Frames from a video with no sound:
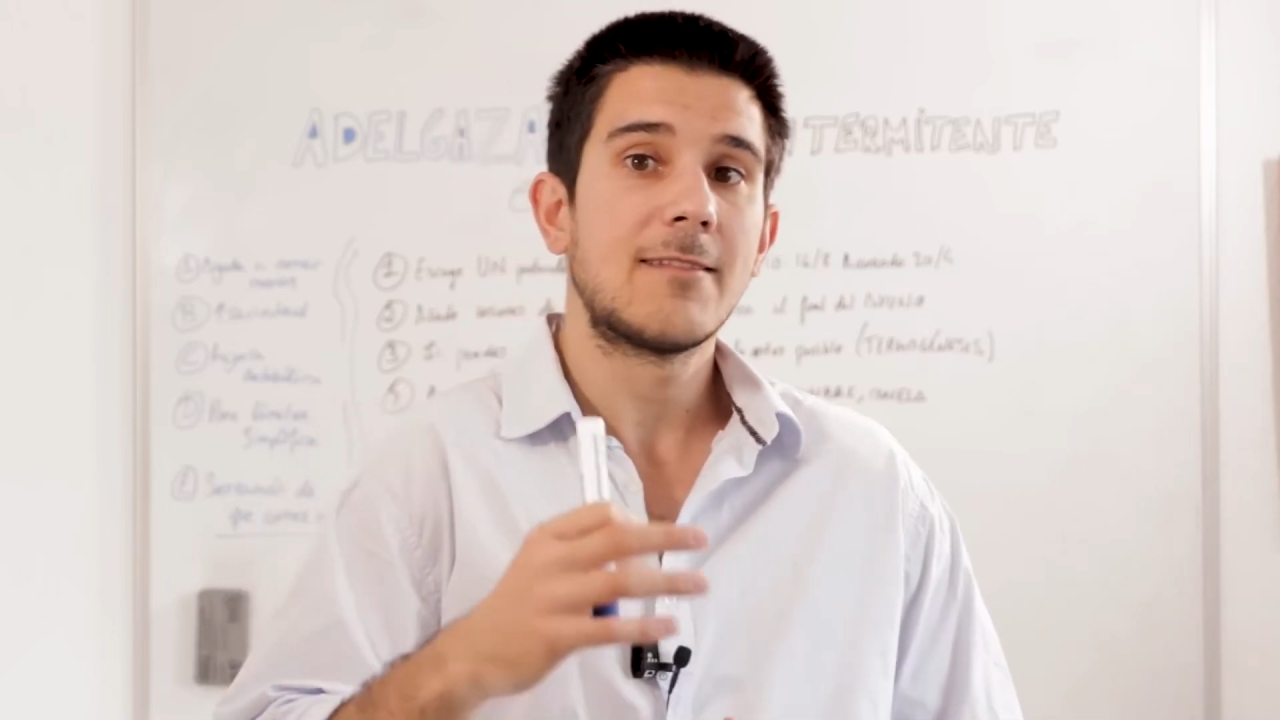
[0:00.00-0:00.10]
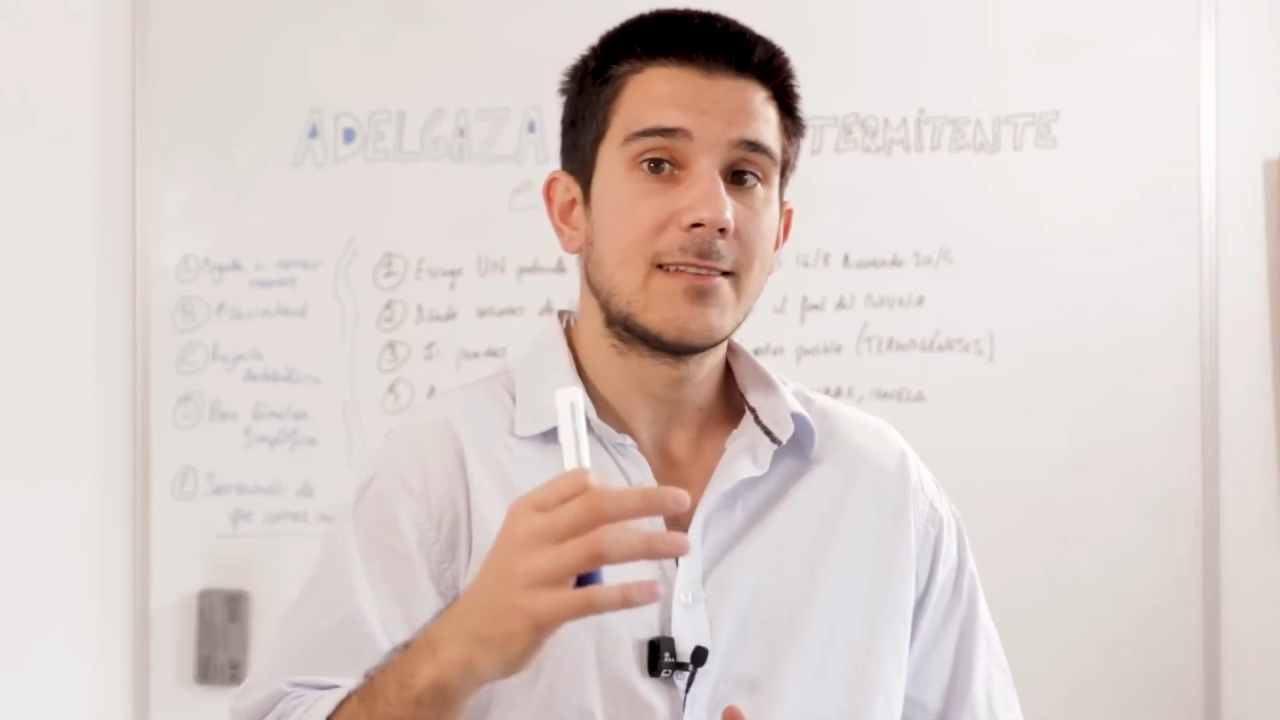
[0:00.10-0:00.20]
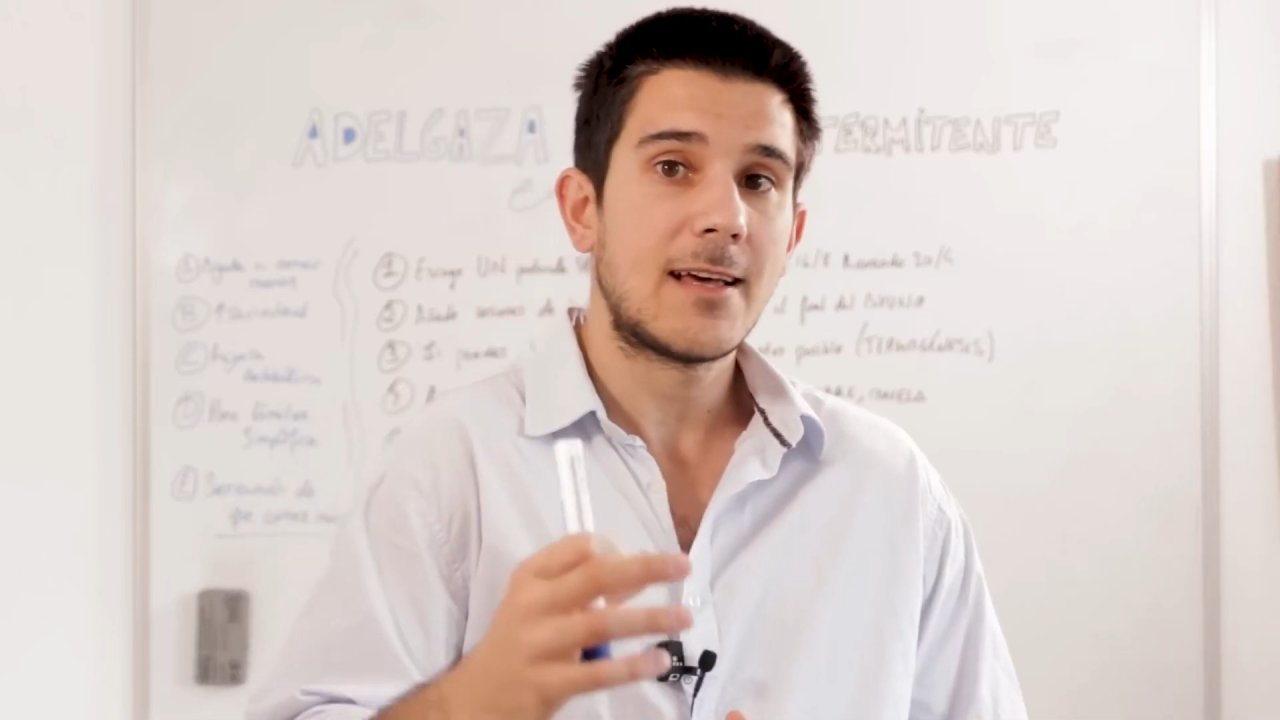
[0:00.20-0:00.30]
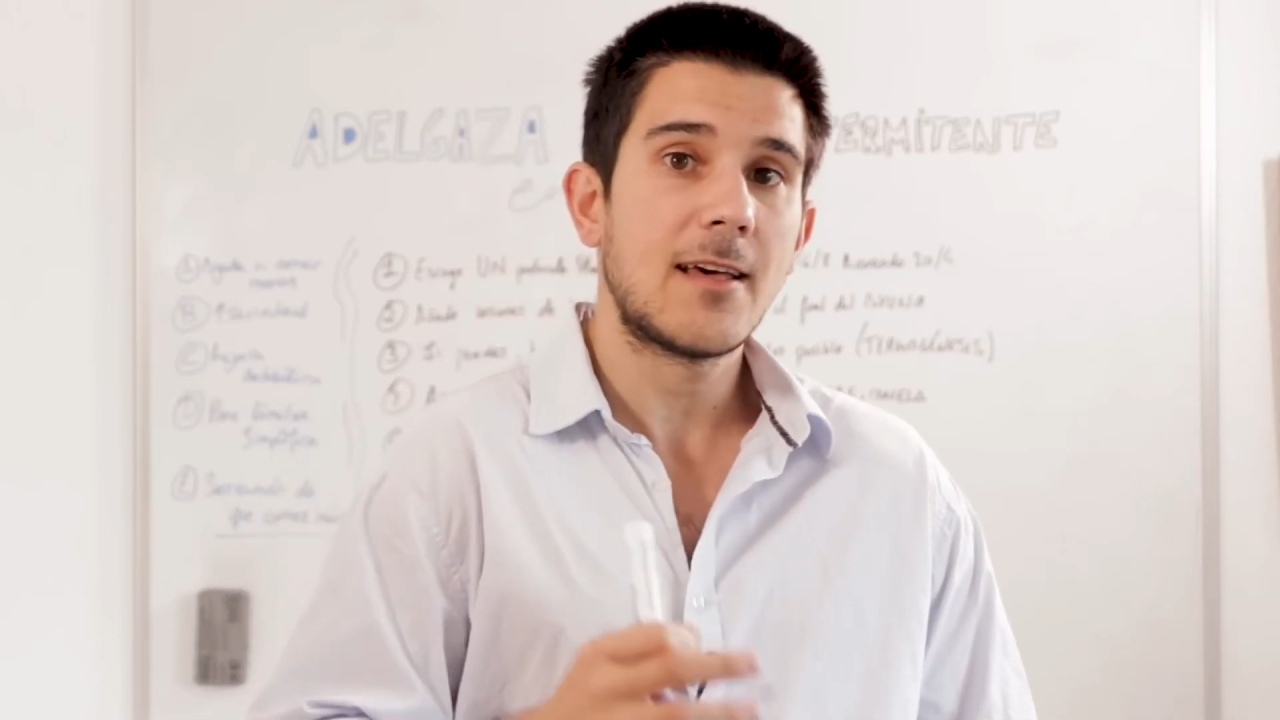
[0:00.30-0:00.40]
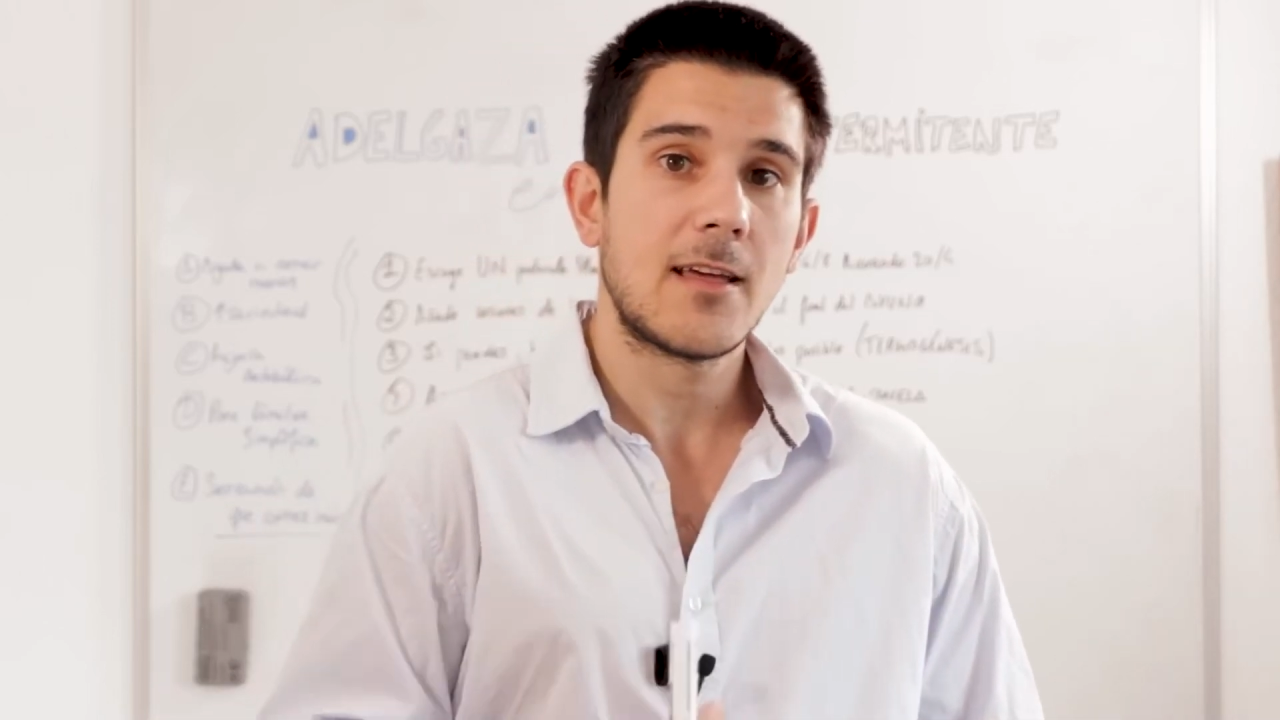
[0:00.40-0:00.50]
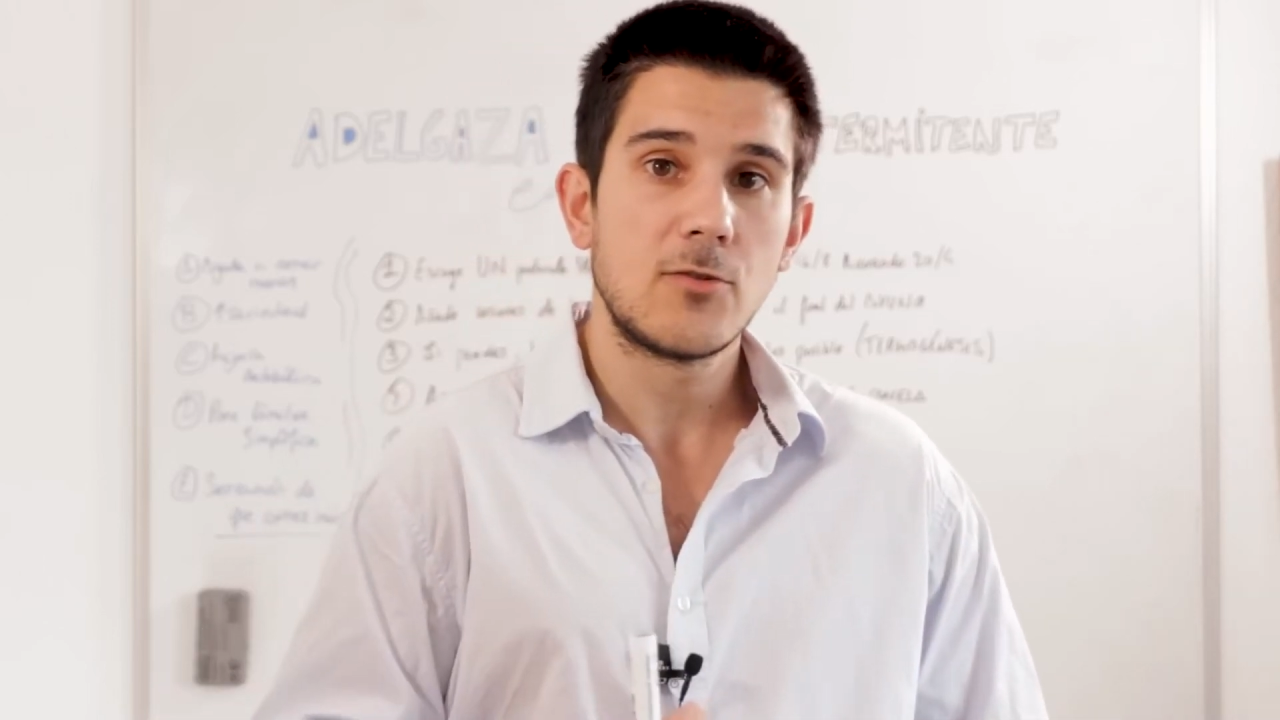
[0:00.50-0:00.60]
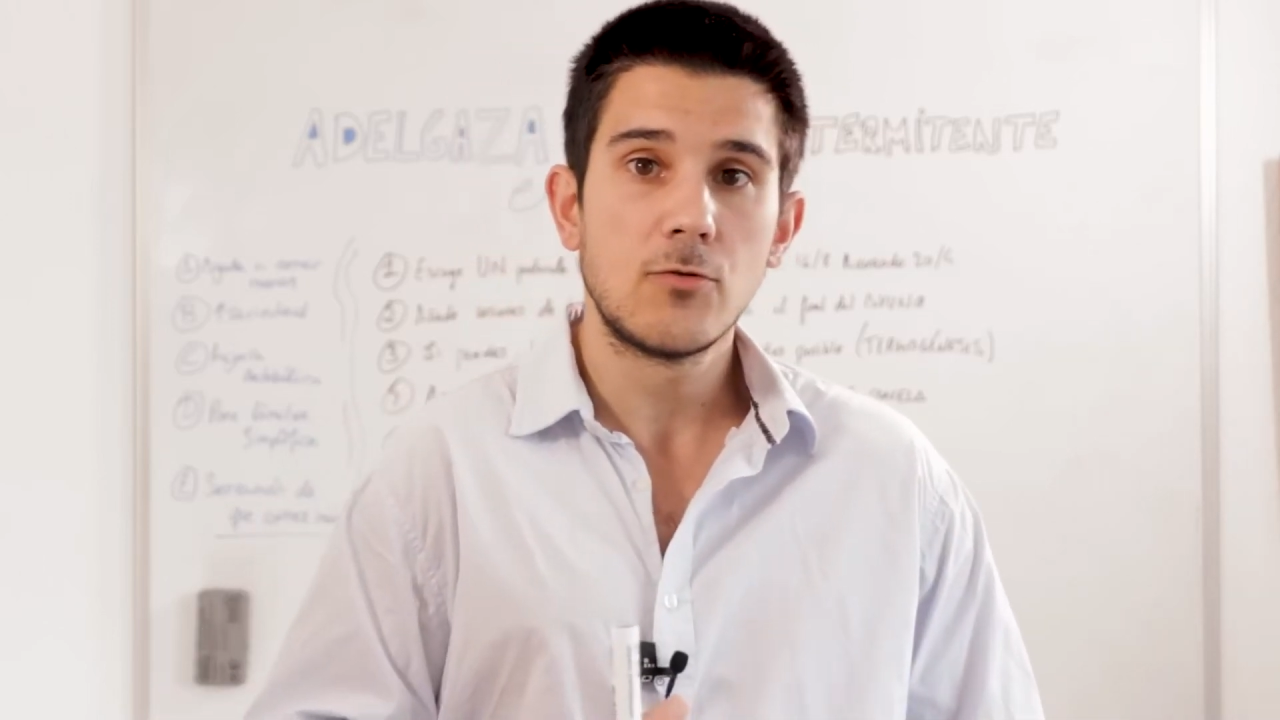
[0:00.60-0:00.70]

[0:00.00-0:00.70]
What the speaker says: window